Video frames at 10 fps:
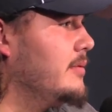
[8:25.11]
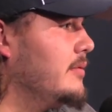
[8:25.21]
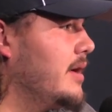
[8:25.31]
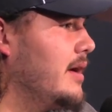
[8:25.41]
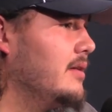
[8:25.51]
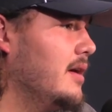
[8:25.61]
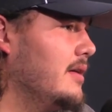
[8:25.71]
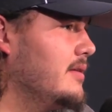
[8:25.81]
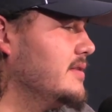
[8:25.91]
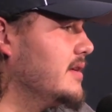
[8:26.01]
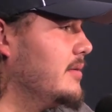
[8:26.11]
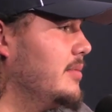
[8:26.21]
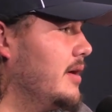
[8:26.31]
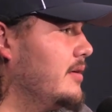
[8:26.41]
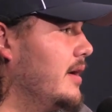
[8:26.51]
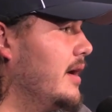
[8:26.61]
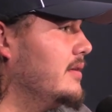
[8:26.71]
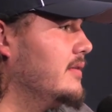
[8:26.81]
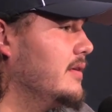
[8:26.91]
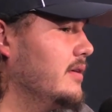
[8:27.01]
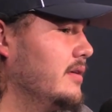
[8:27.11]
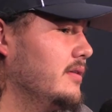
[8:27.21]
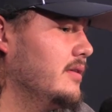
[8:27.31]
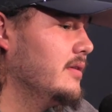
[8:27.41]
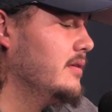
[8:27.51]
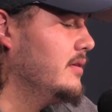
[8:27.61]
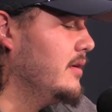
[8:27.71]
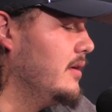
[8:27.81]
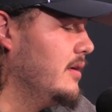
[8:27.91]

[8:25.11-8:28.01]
and we got a lot of things to get better at to